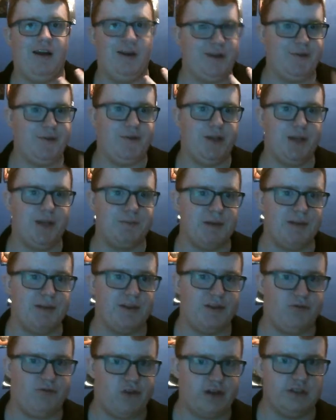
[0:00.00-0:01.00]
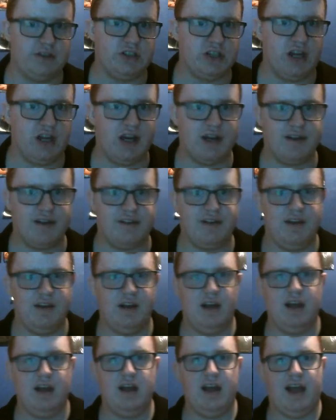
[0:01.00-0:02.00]
are some of the best in the franchise.
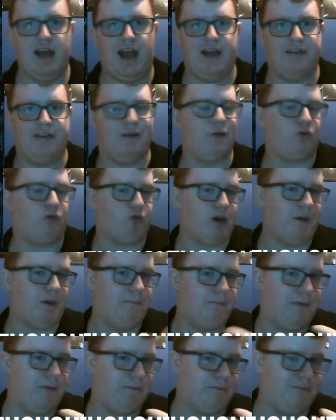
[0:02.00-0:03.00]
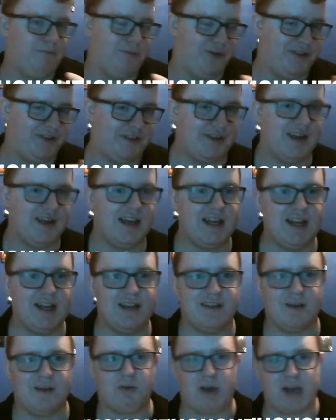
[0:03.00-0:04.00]
Has some great memorable
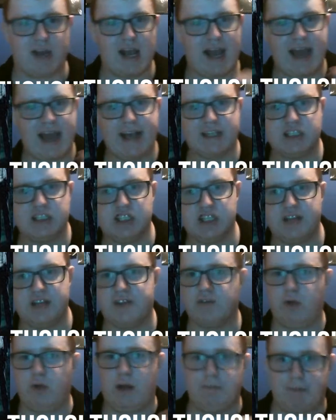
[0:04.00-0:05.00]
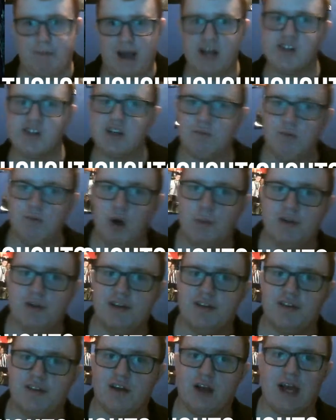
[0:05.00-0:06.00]
scenes, some great actions, some great magic
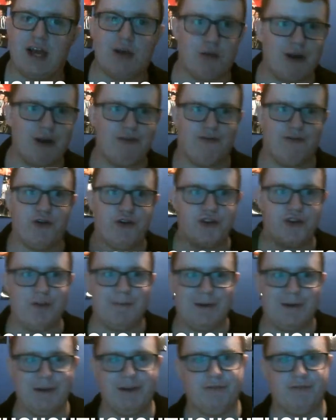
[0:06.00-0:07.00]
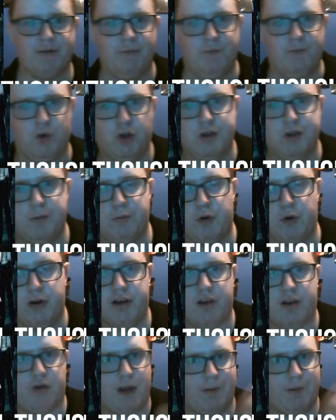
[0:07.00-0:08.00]
moments, a great first appearance from
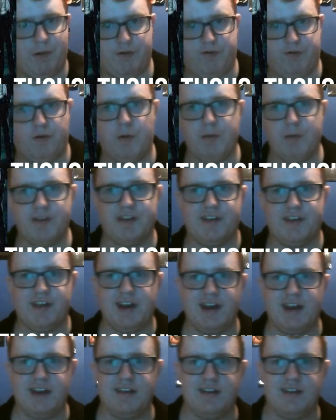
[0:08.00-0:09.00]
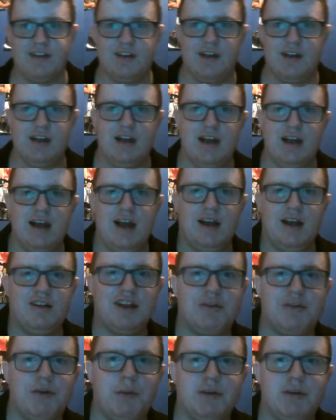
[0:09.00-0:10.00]
Voldemort, great performances.
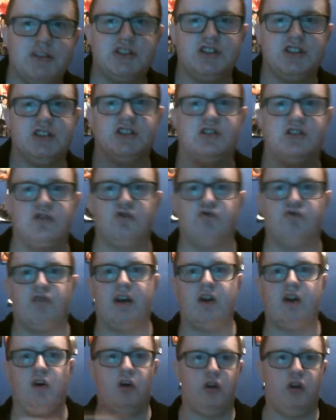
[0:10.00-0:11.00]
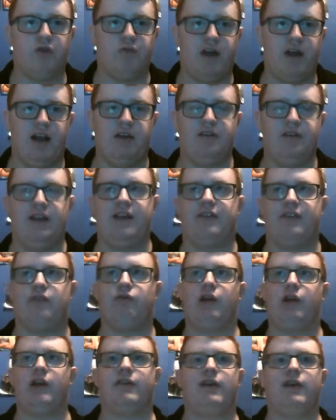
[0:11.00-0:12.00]
This film is just great all around. It
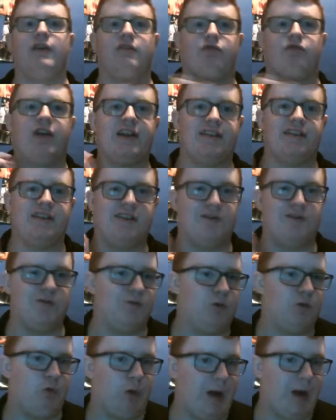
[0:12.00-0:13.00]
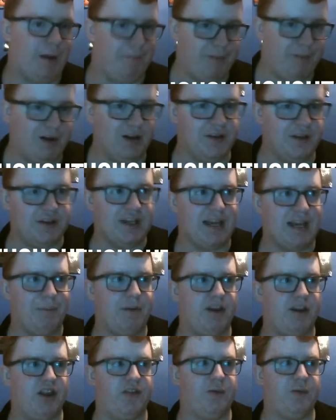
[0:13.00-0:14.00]
has a great sense of readability that
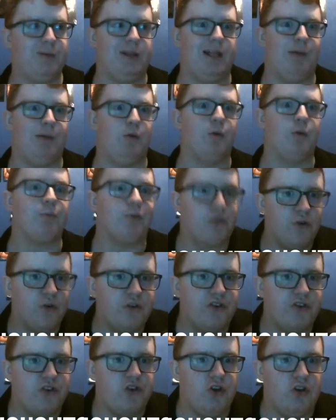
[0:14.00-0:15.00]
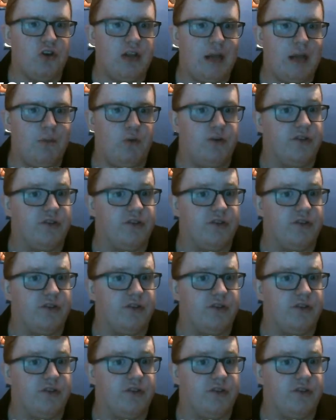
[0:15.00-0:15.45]
makes the film a lot more personal, a lot more